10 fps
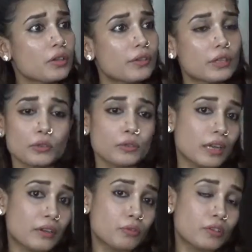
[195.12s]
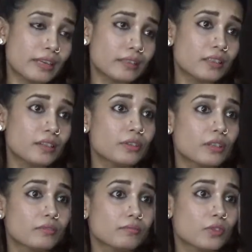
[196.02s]
a regular wear. You, I would rather
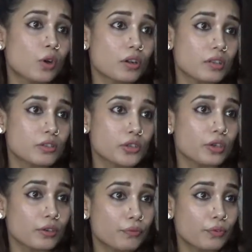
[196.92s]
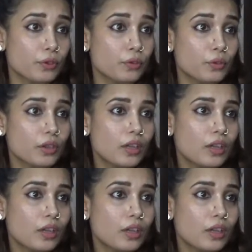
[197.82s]
give a cotton shirt for you